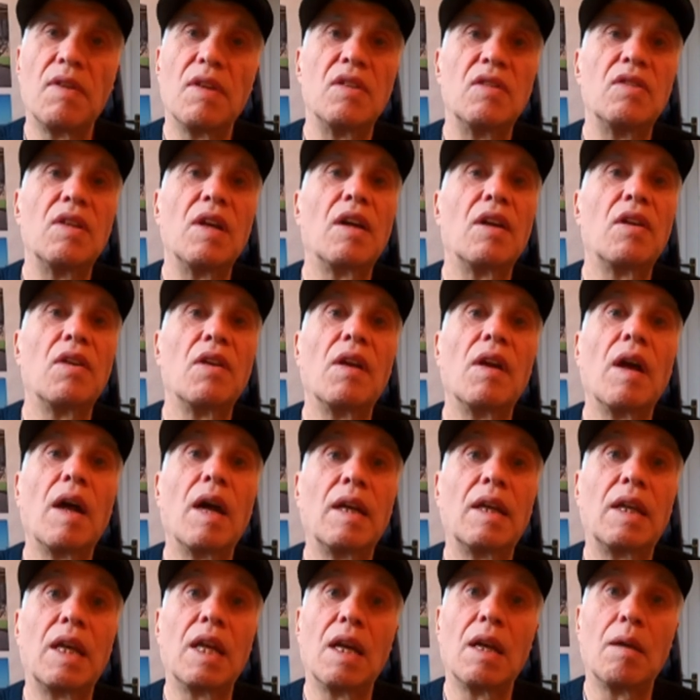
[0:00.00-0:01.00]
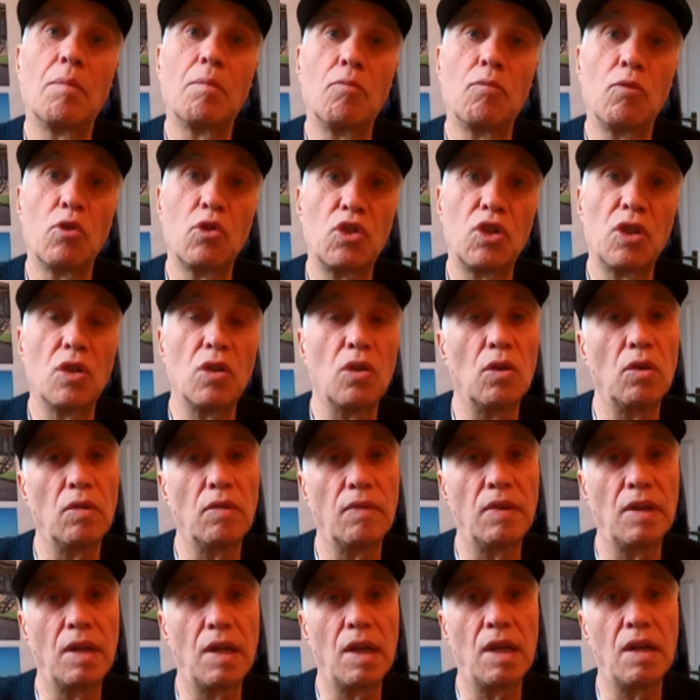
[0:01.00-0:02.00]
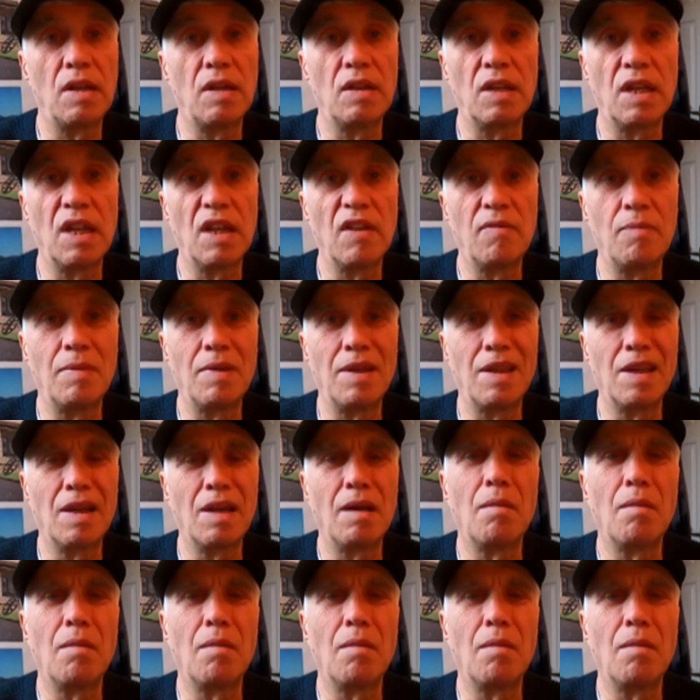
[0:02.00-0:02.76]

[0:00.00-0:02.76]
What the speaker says: this angry guy came rushing over and gave me